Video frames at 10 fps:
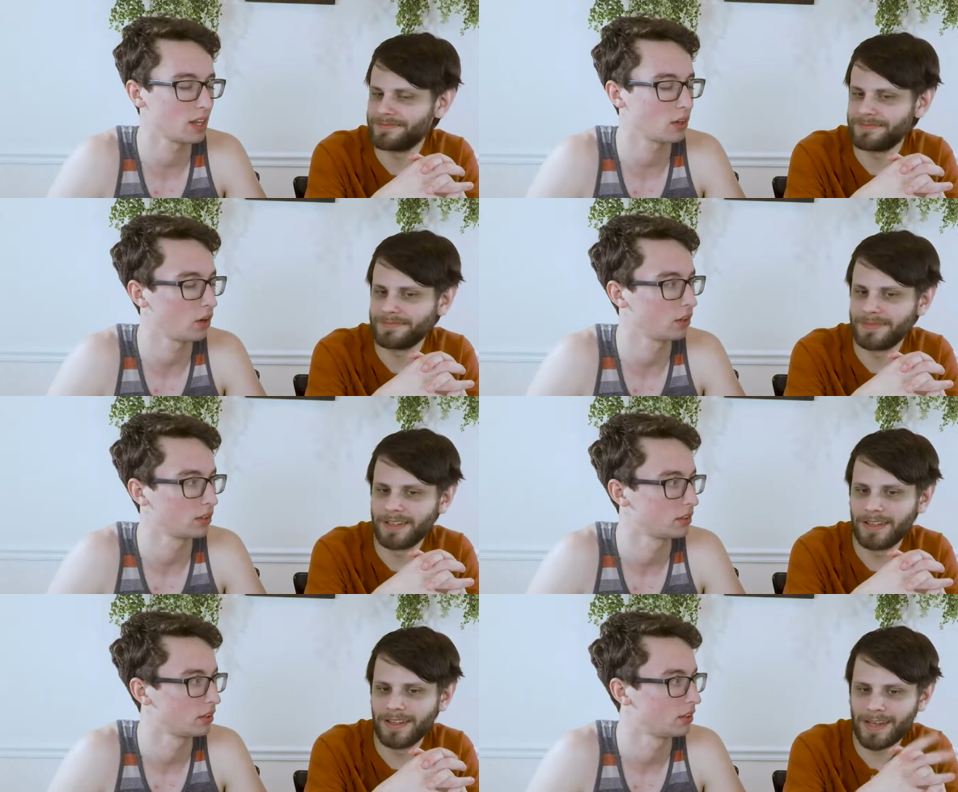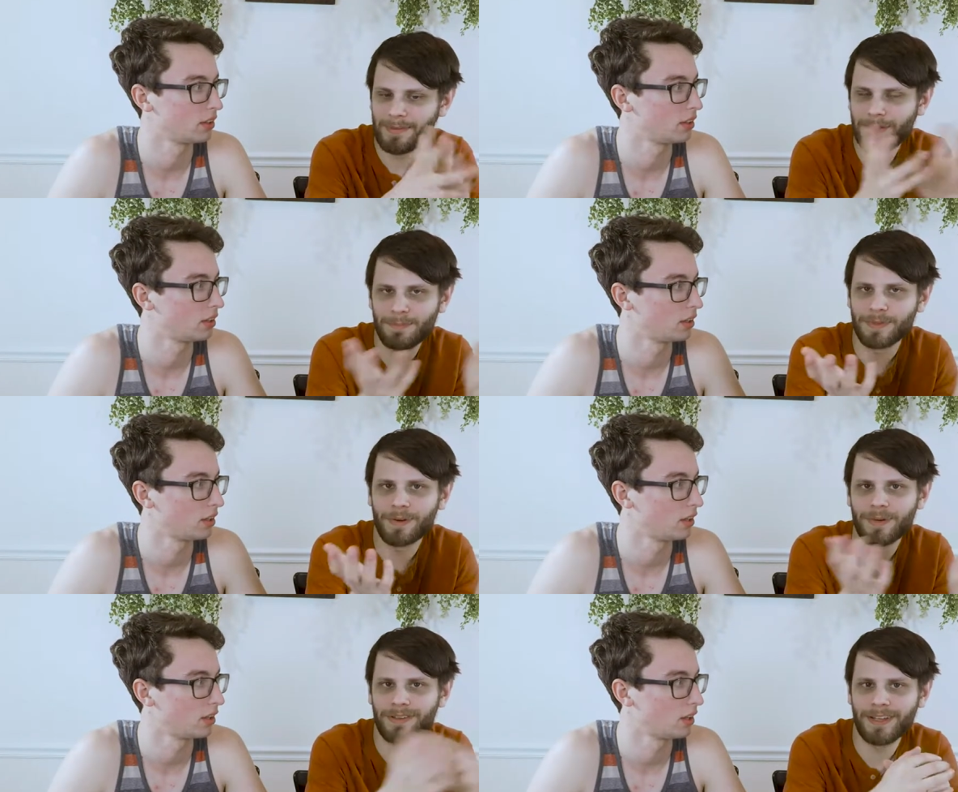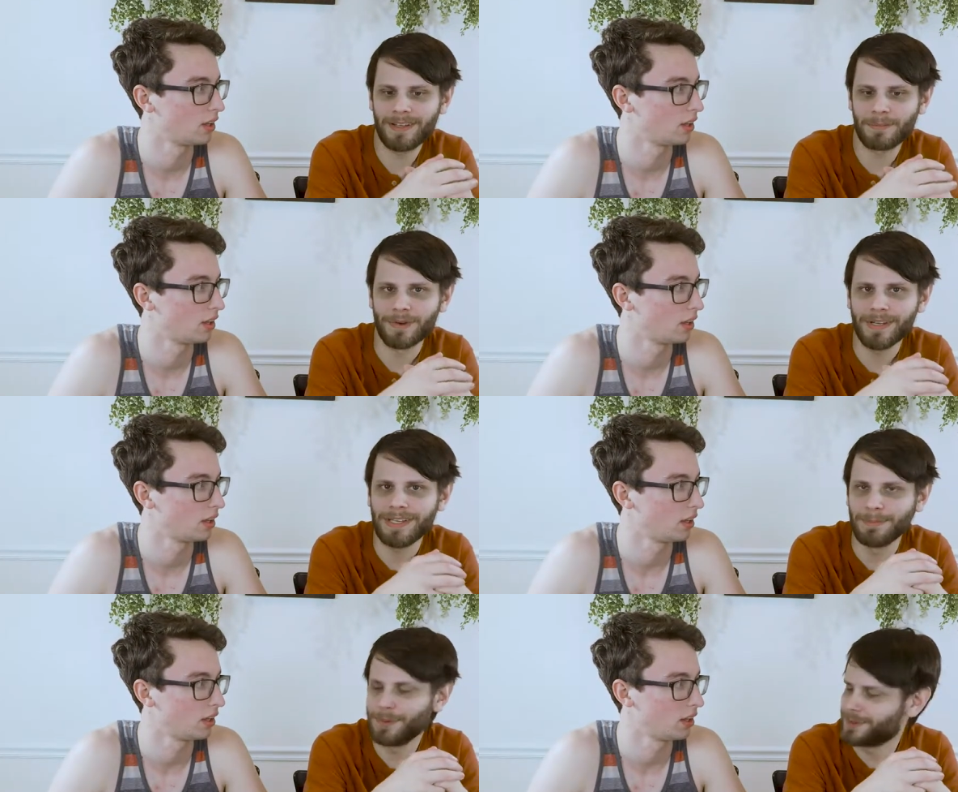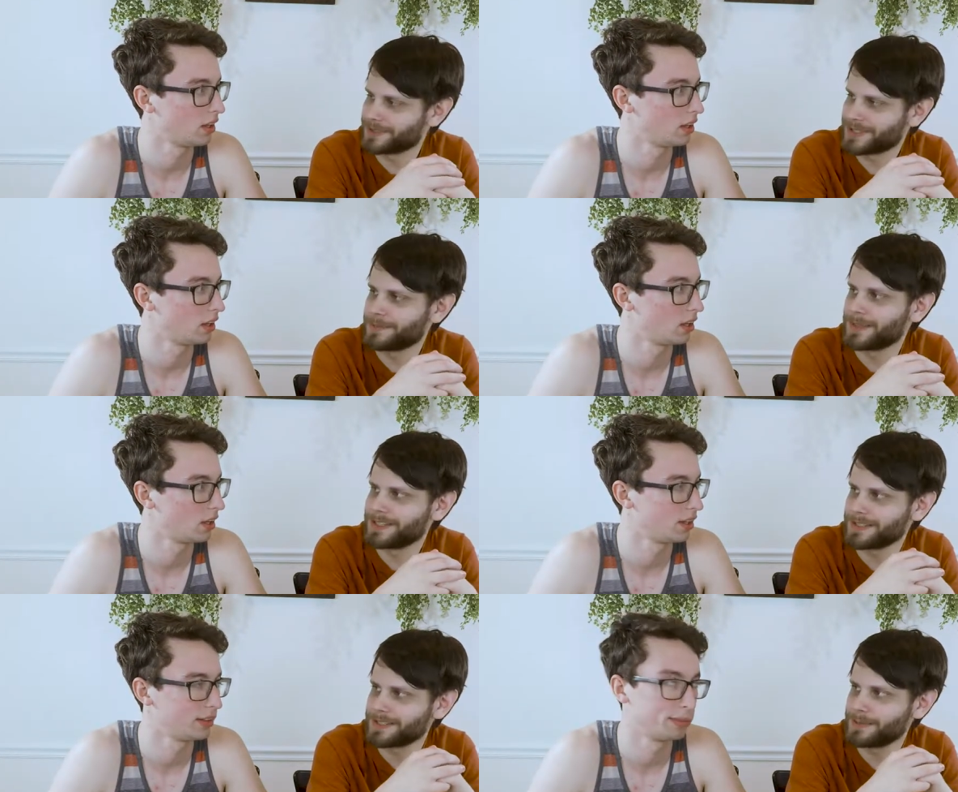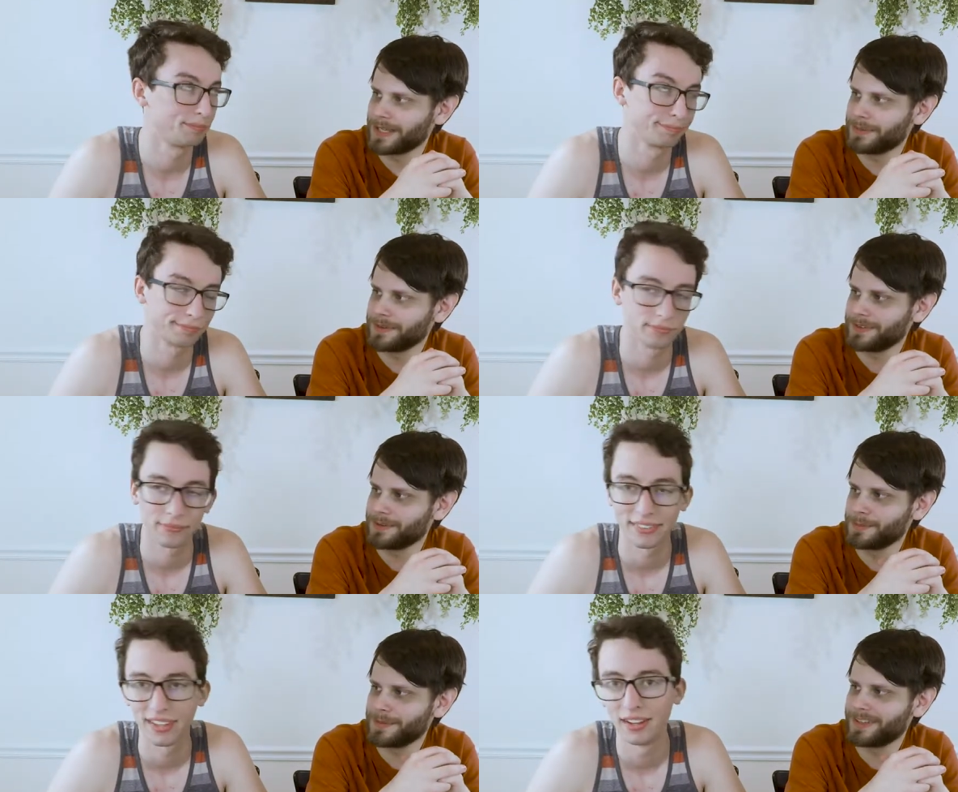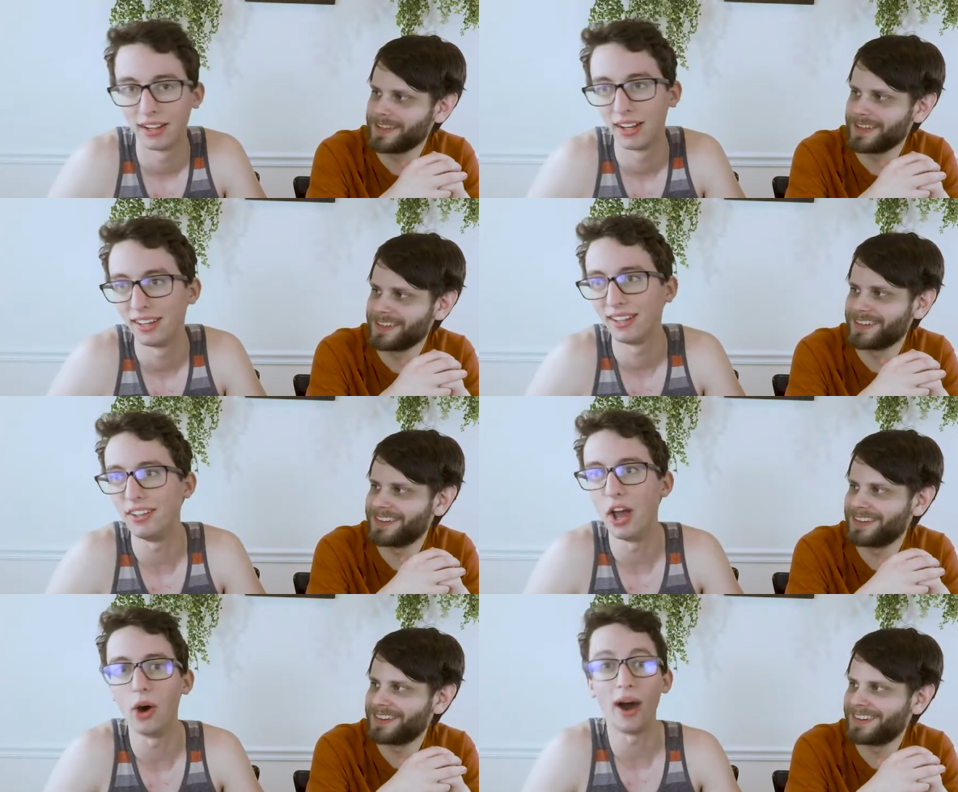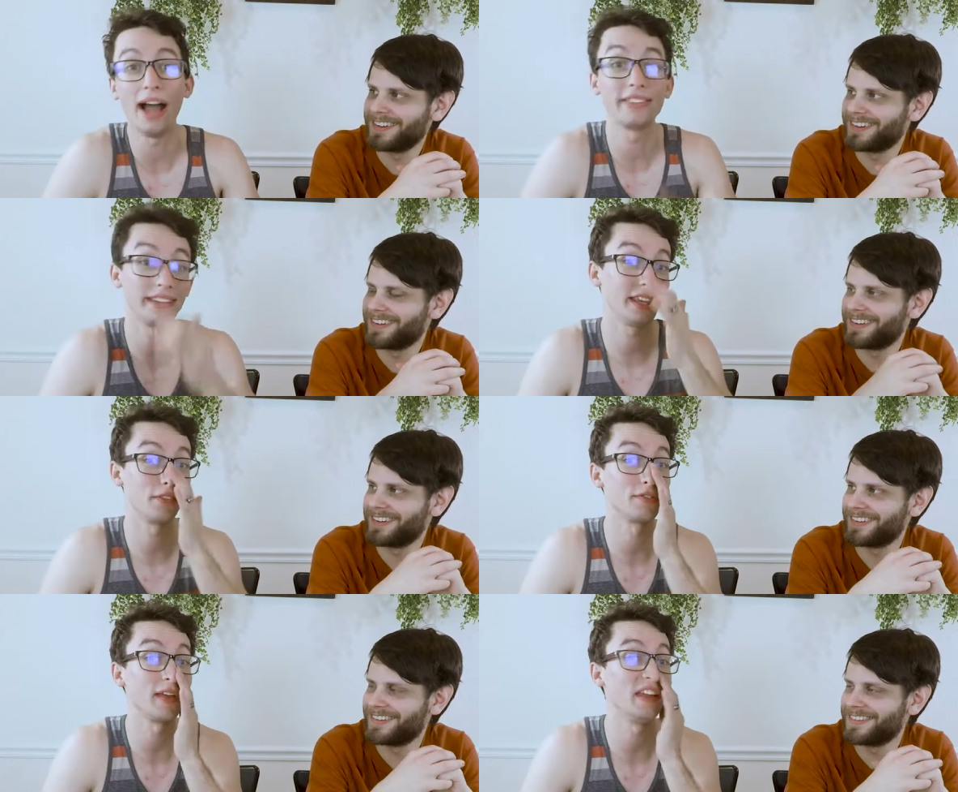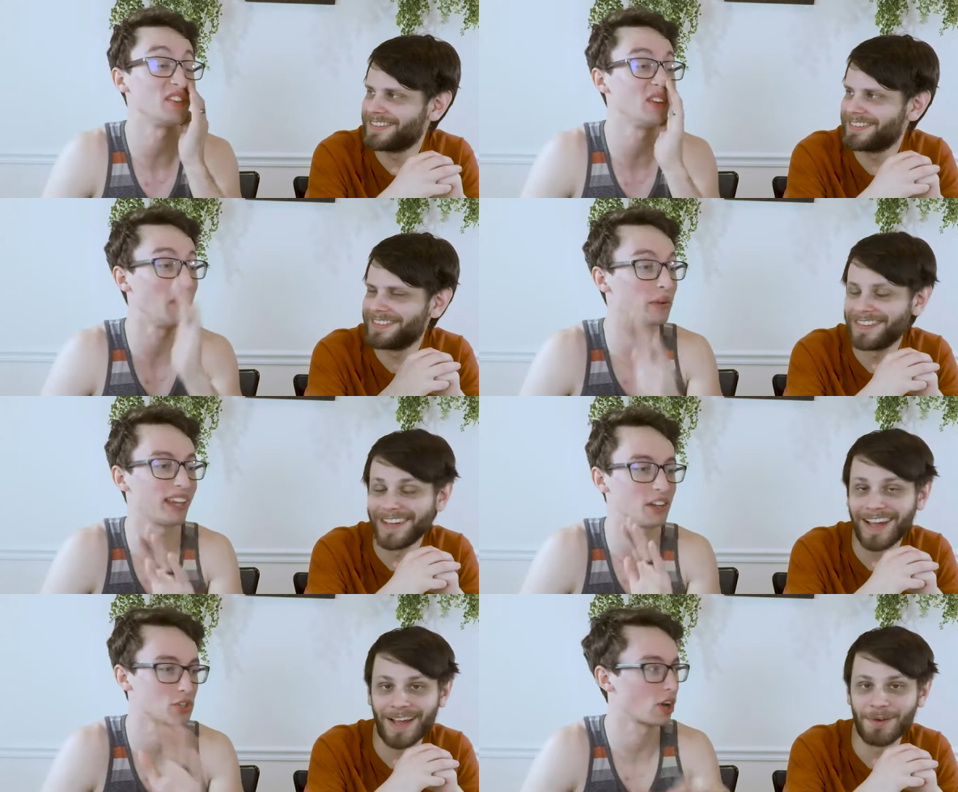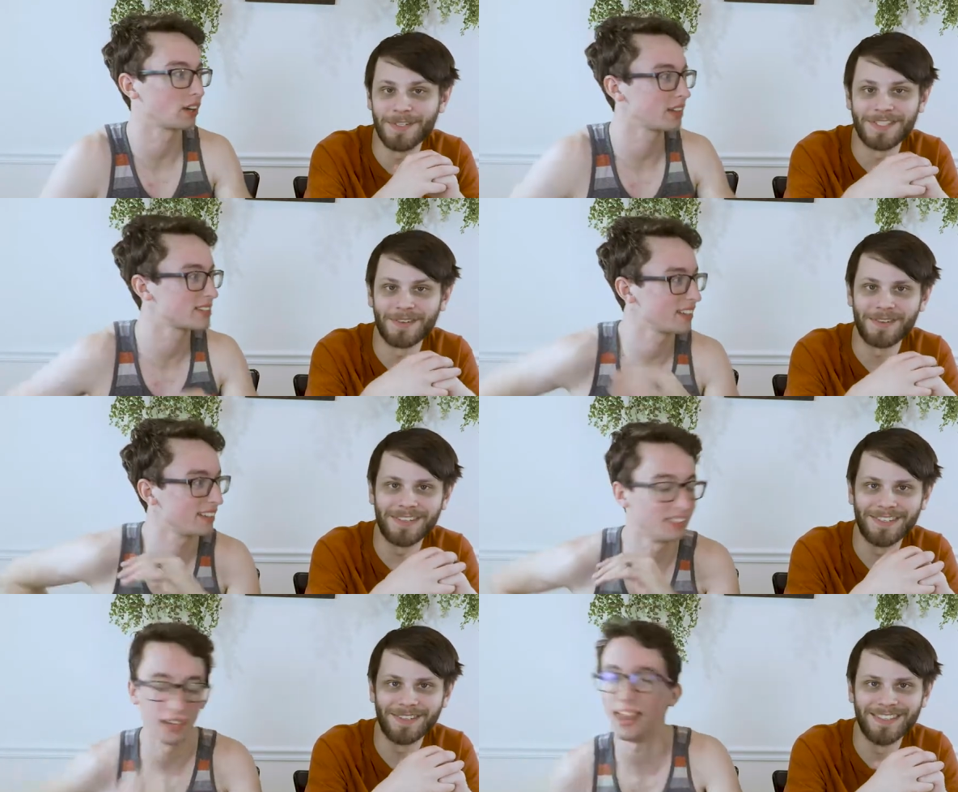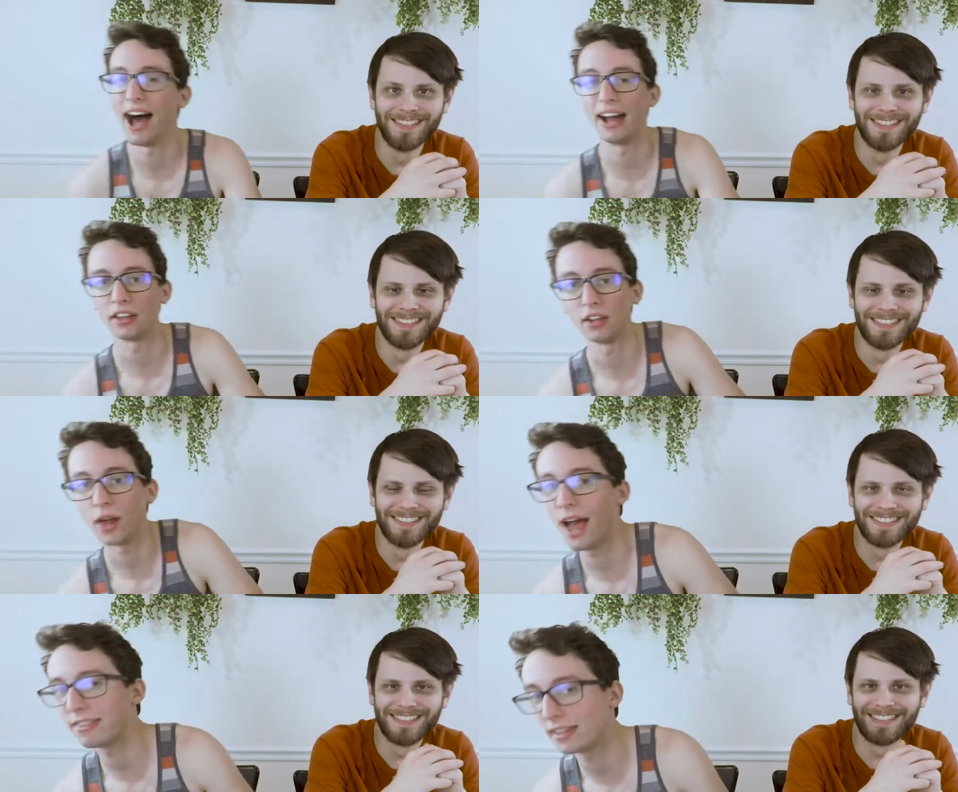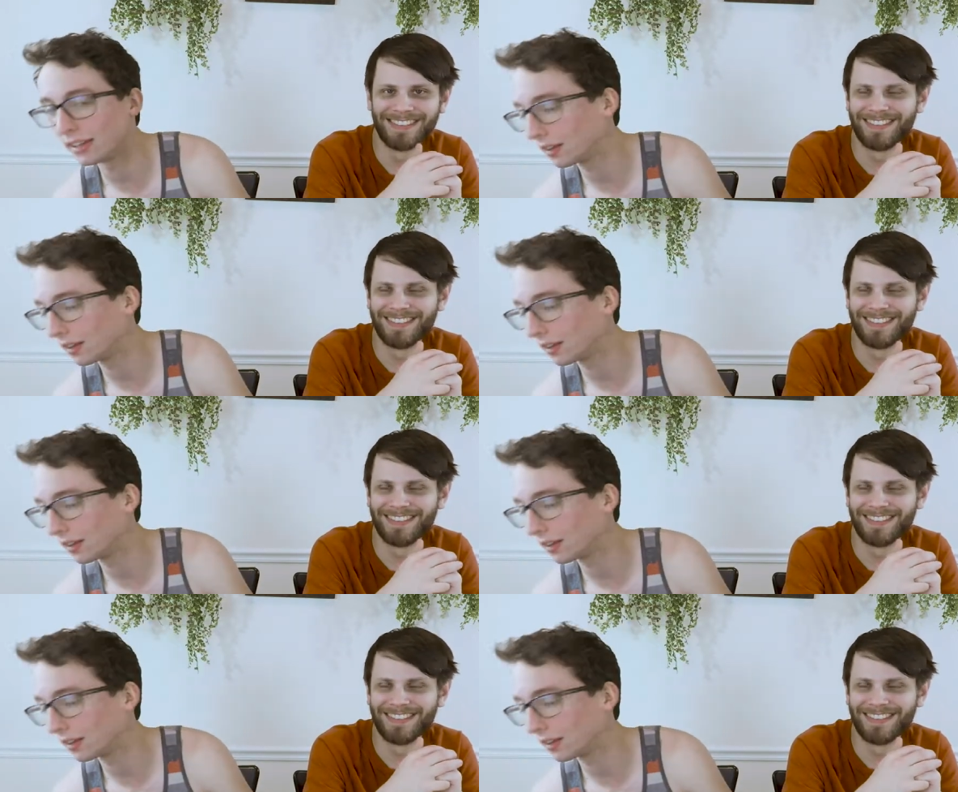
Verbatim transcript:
Speaker 1: card.
Speaker 2: I mean, throw in like a breeding pool or something just to be able to, but like.
Speaker 1: No, I think if if you don't get shardless, totally do it. nah, dude. I think